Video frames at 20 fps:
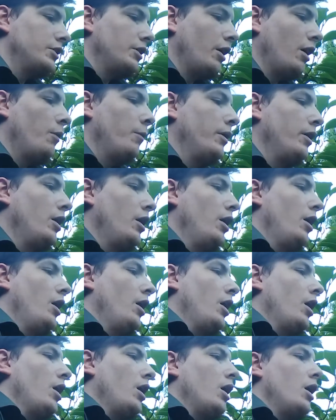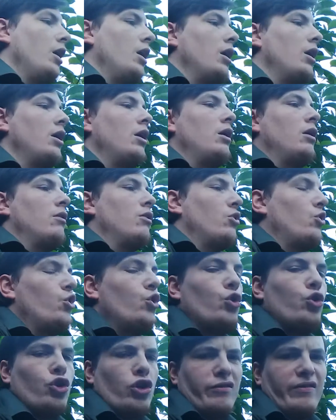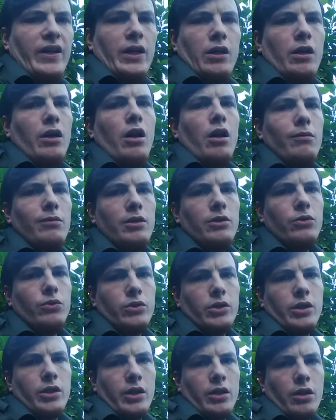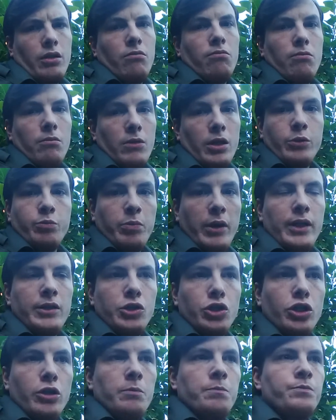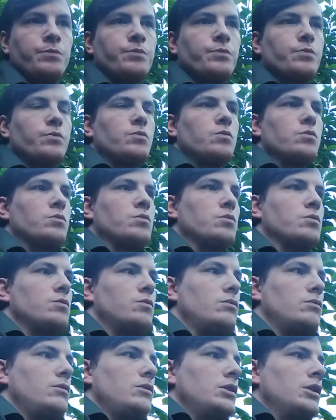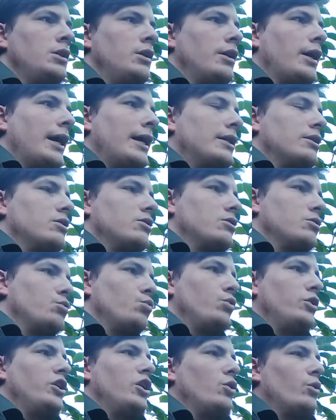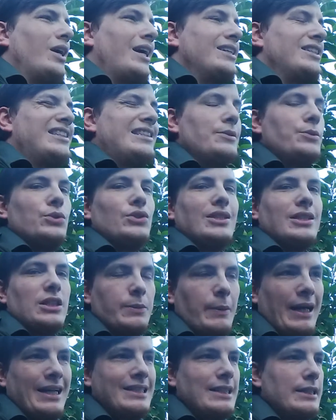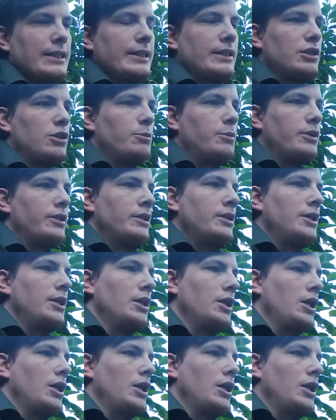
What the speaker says: term, he could have ended up losing his pension, as he was expecting it to be.